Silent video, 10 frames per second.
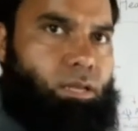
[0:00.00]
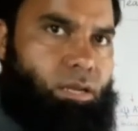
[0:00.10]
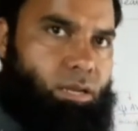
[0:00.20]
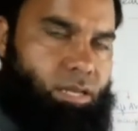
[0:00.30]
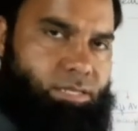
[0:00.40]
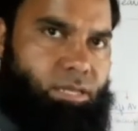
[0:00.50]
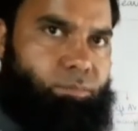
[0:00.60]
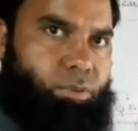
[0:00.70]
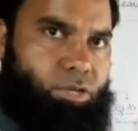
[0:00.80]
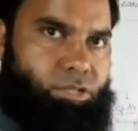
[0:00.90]
lesser
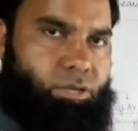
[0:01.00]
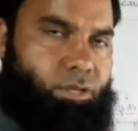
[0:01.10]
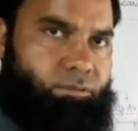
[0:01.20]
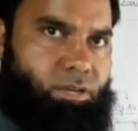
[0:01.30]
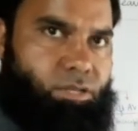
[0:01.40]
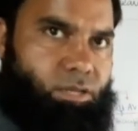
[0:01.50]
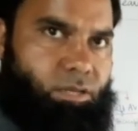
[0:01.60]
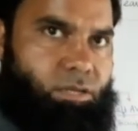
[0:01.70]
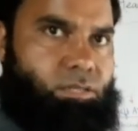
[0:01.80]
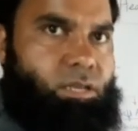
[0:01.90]
pressure in the
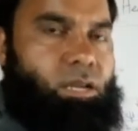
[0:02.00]
ventricles